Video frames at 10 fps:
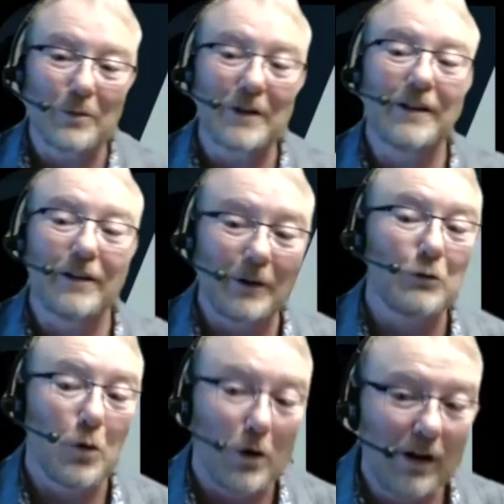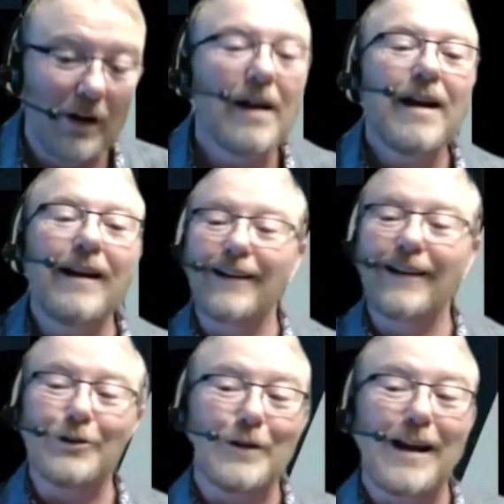Hear Me Roar, and I could
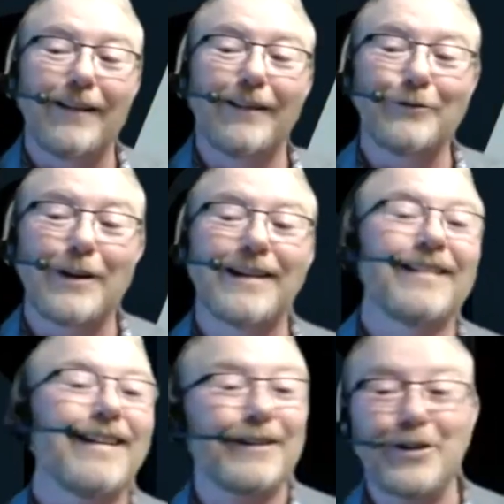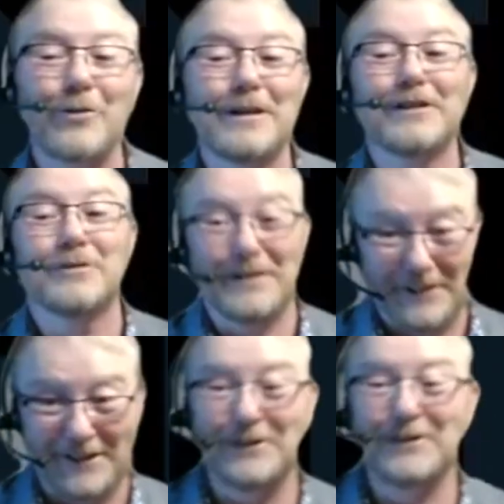do a Helen Reddy like nobody's business.